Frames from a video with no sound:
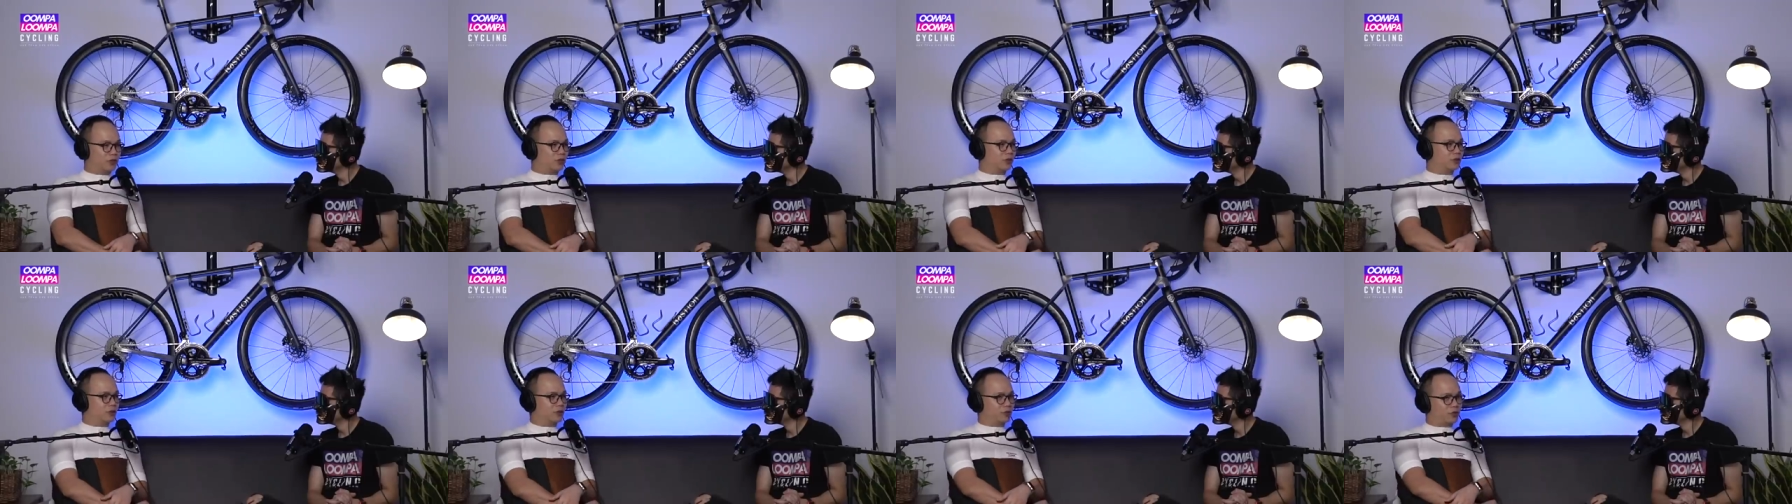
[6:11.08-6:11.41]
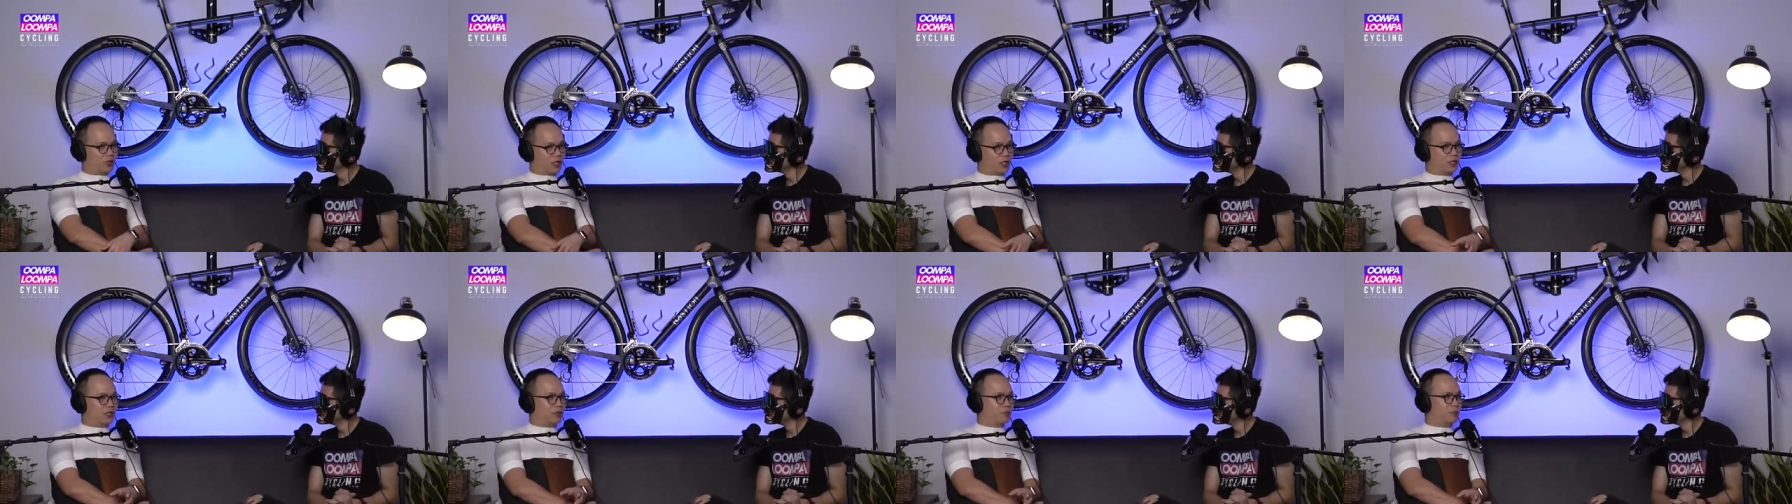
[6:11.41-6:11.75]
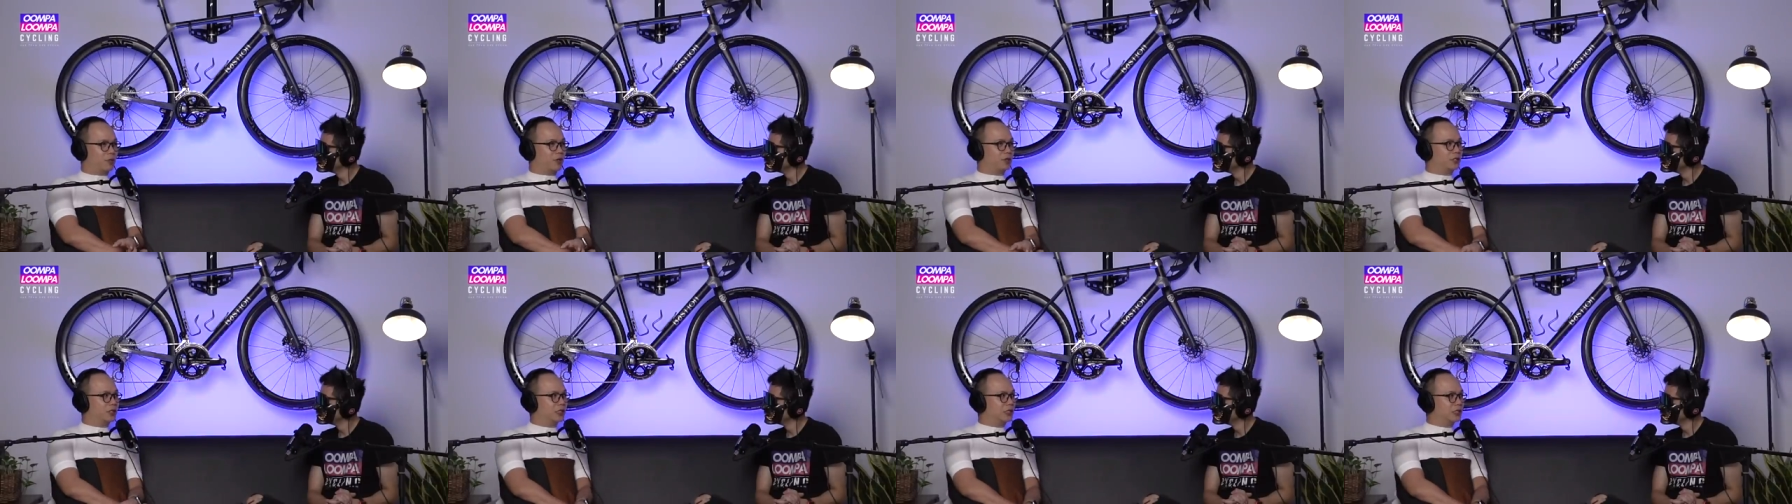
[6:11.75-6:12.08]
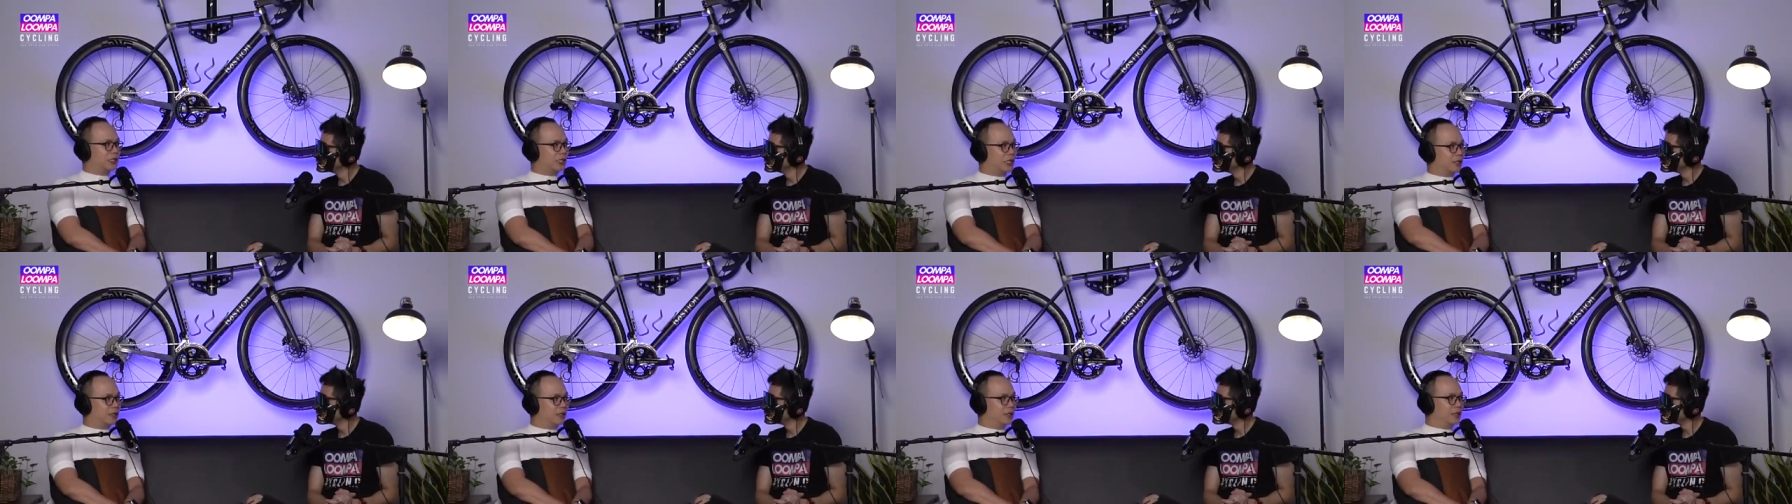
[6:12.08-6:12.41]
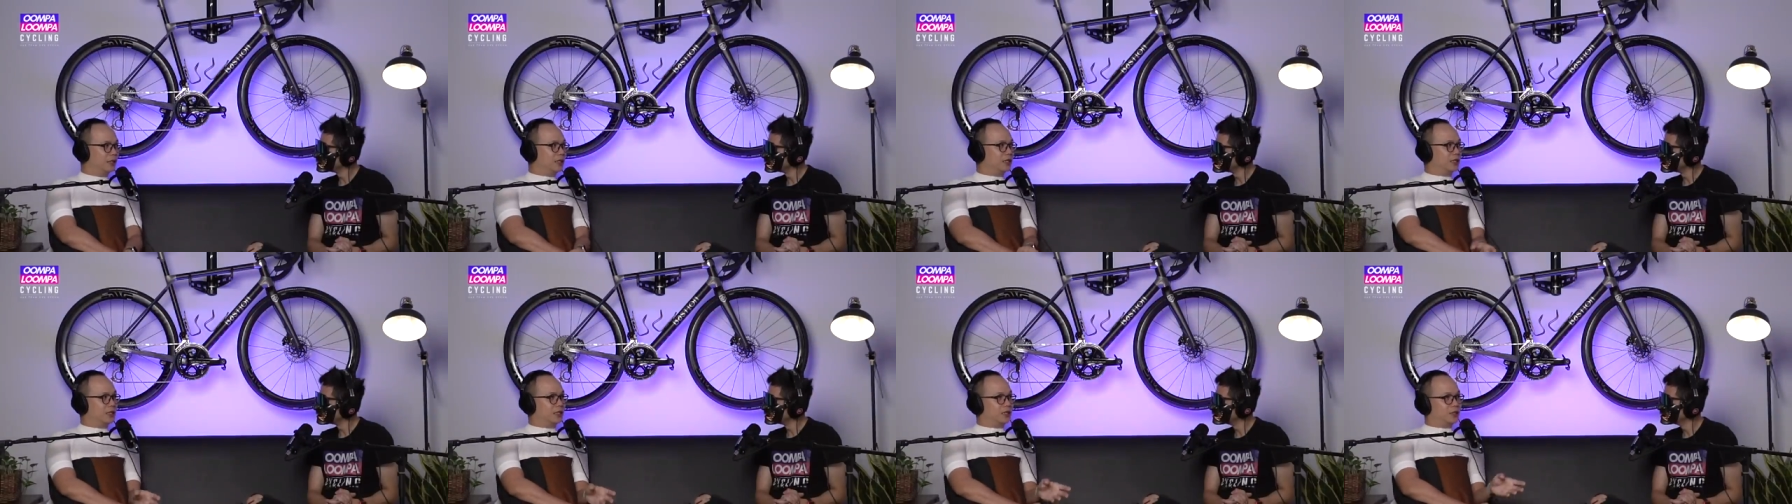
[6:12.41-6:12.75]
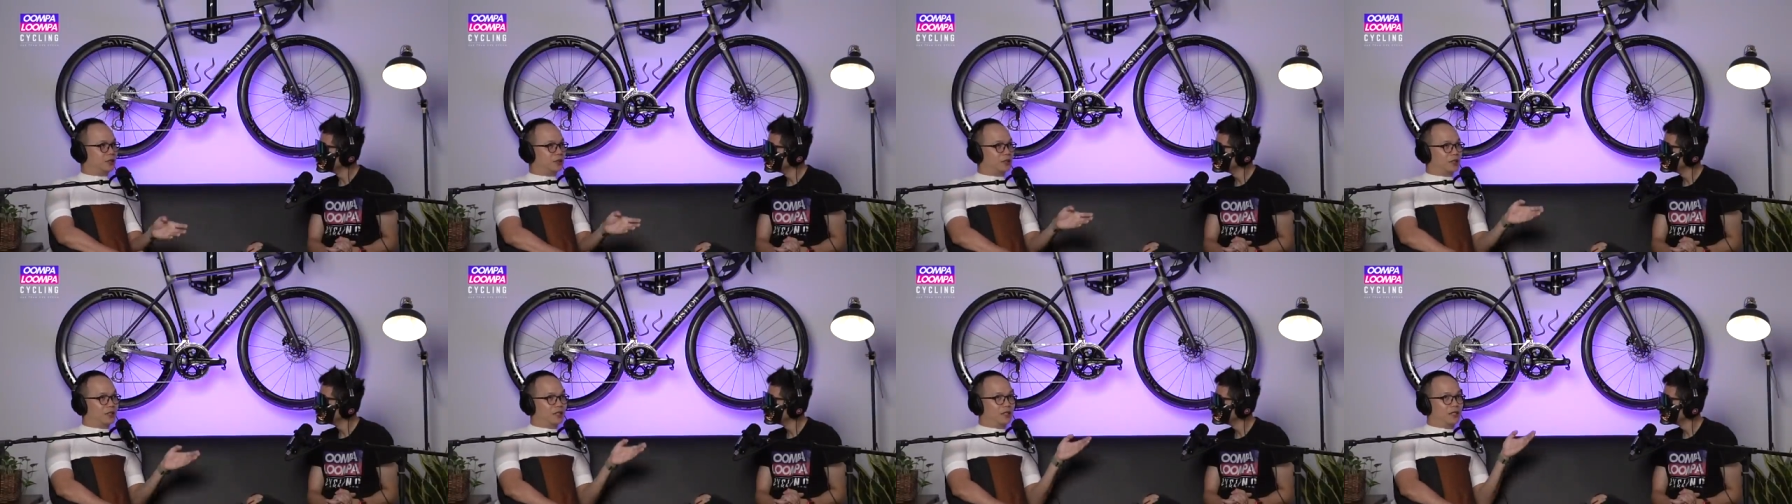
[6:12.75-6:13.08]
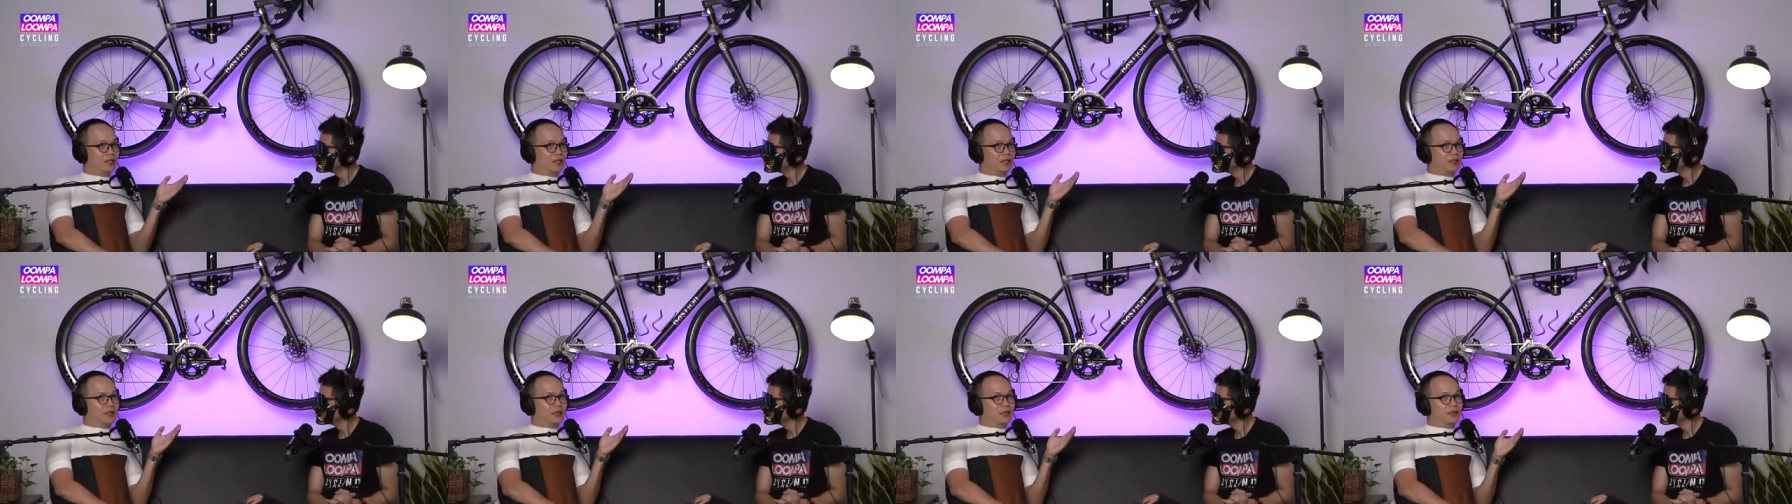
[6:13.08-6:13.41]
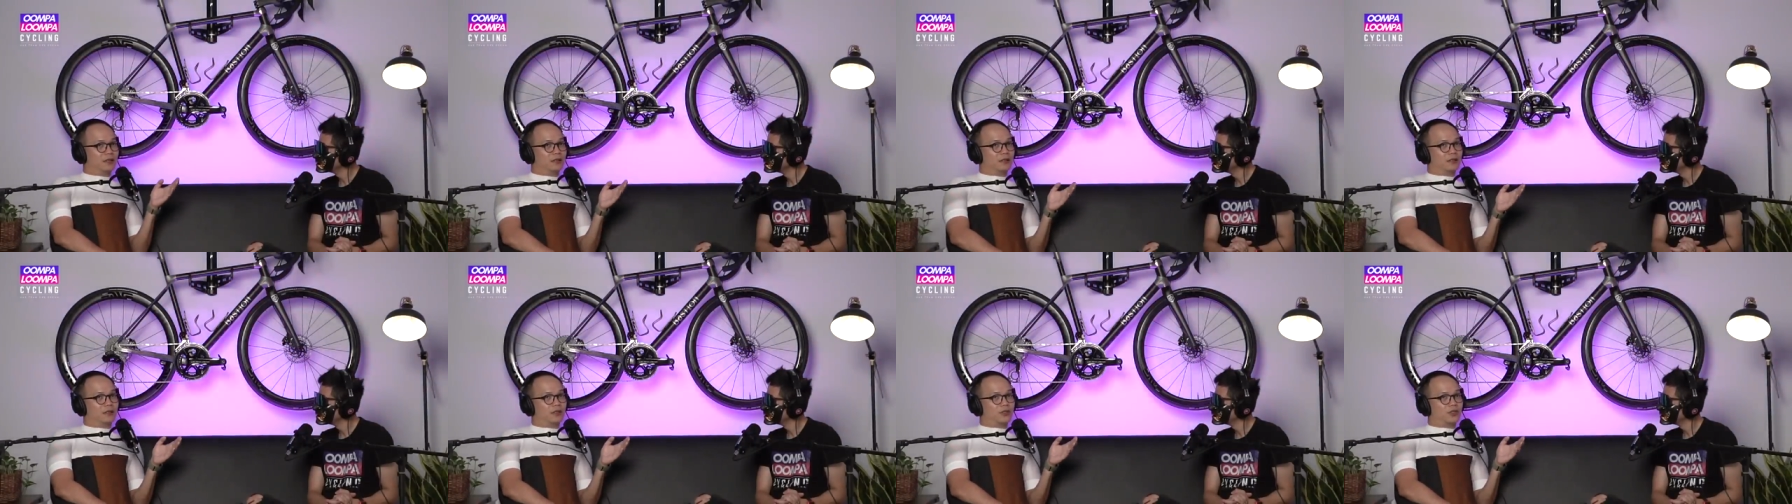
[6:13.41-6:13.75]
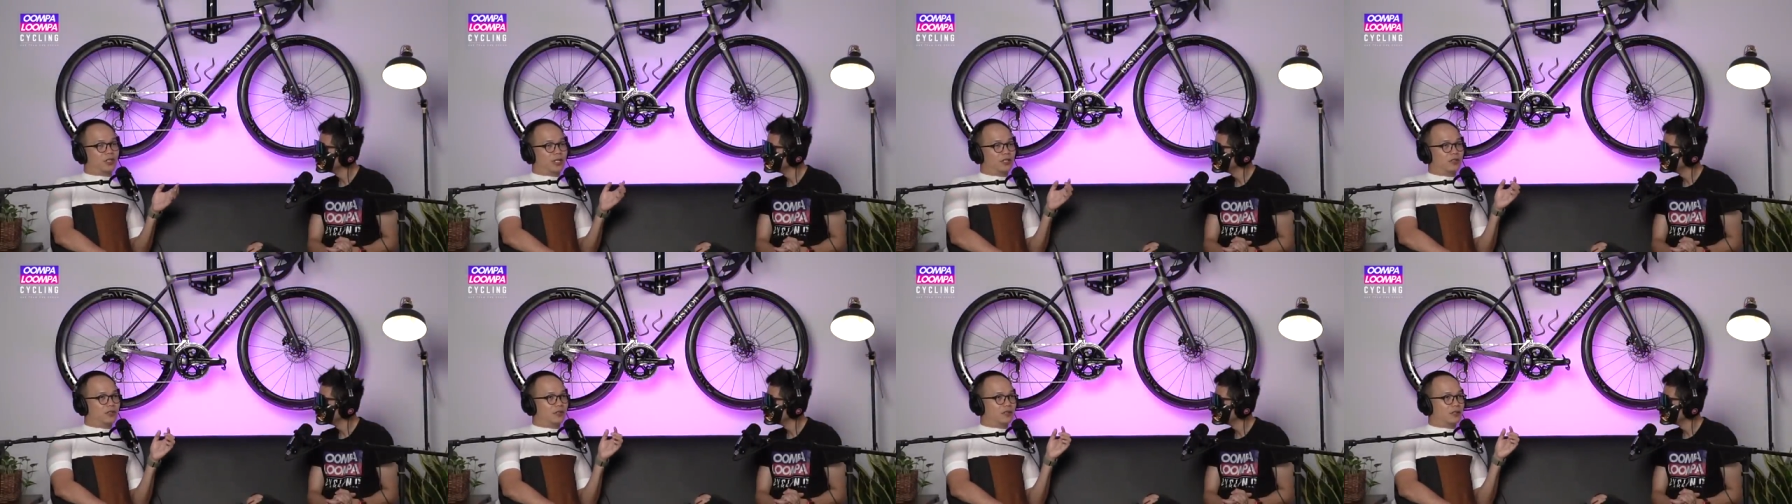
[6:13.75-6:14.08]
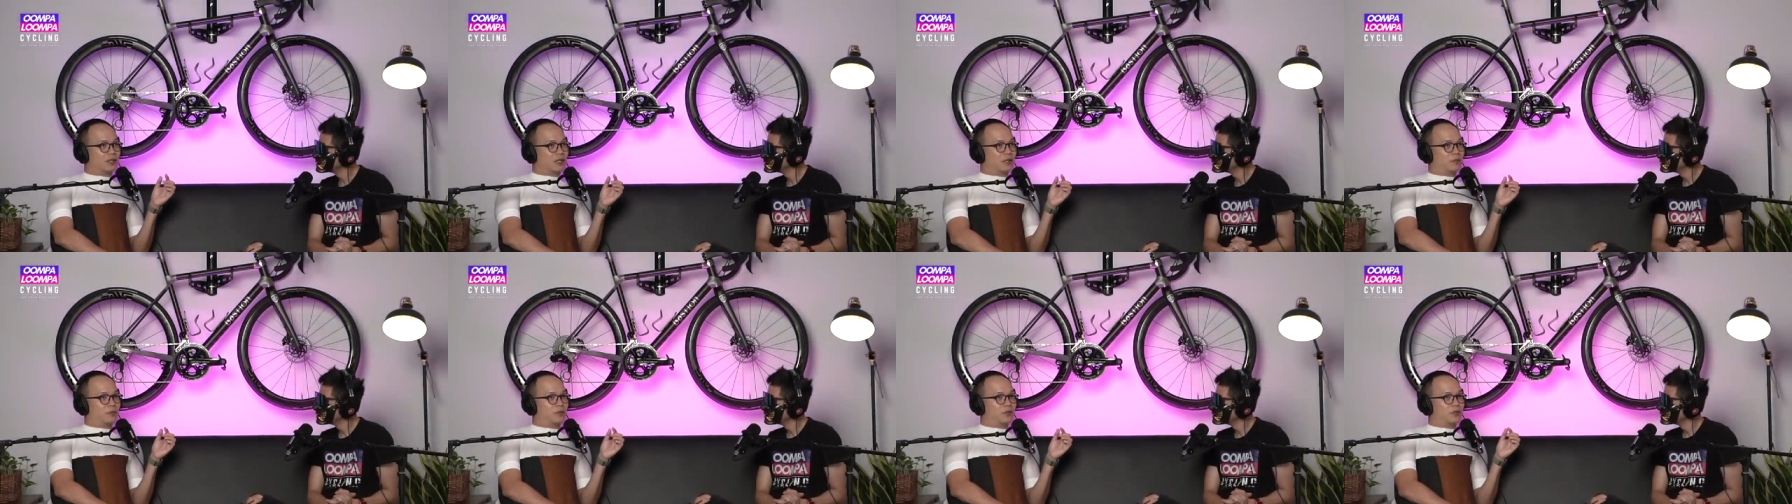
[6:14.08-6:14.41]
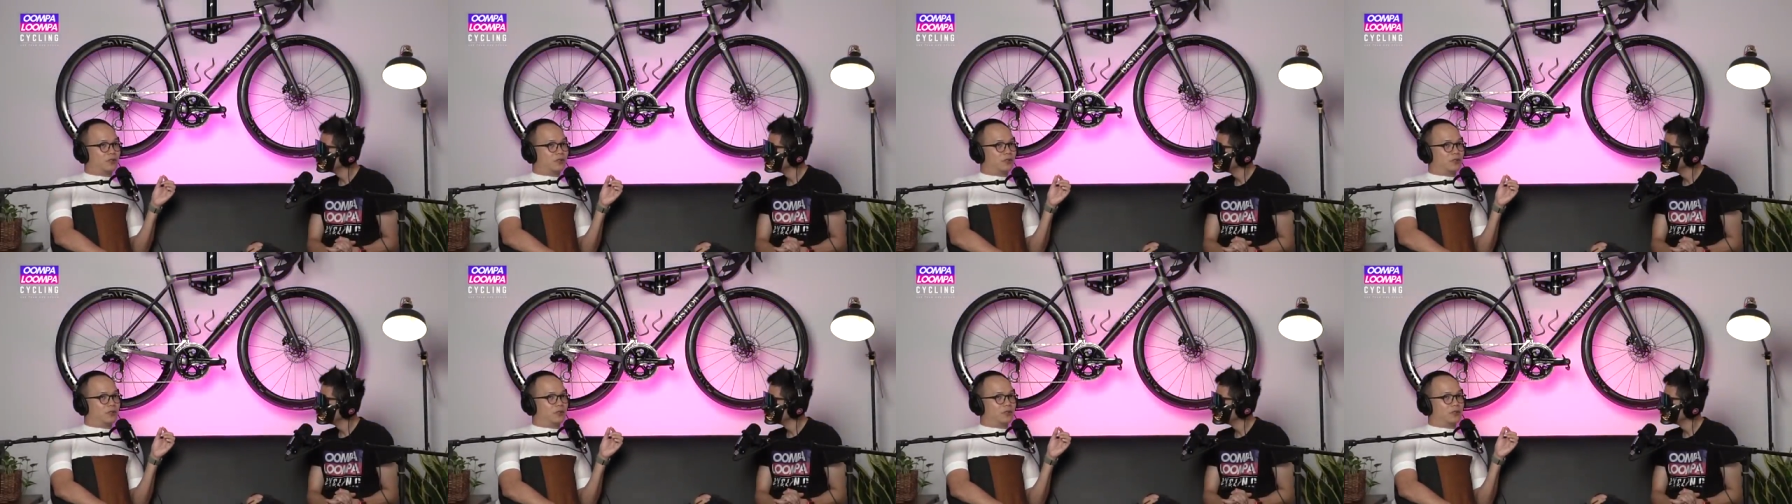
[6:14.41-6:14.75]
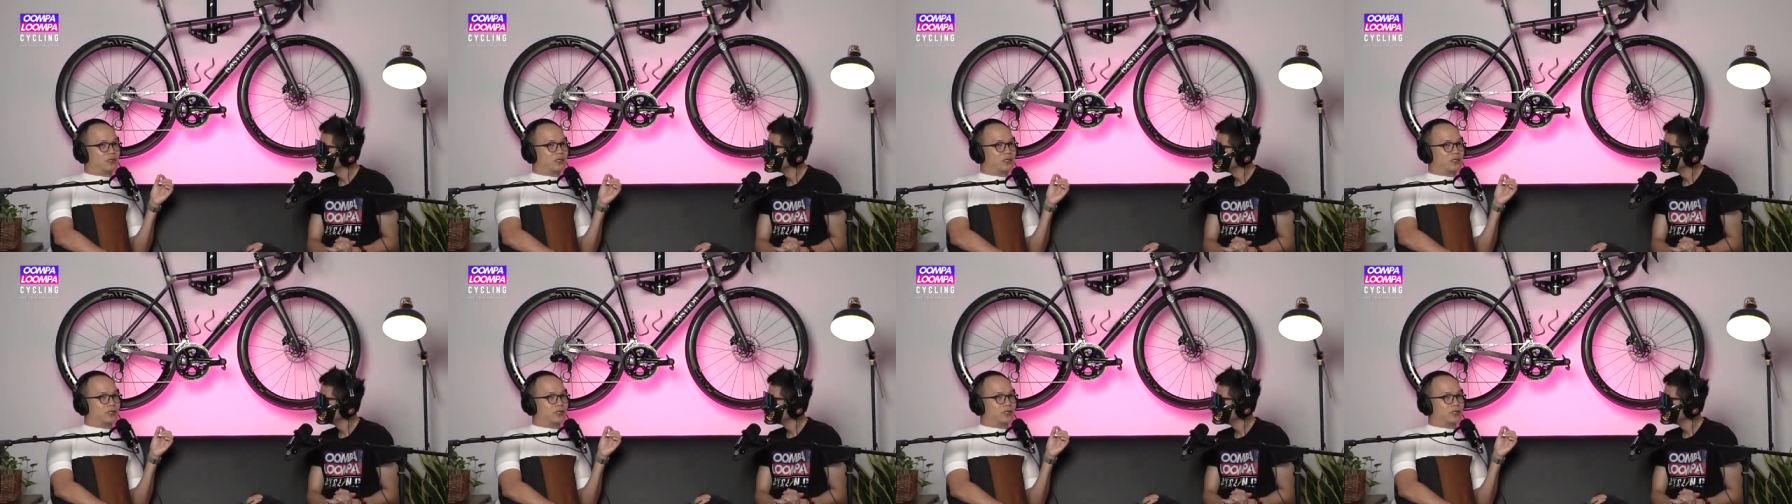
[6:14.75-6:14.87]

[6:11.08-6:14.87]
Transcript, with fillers: a, you chance upon these. Uh. Yeah. the chances are more uh,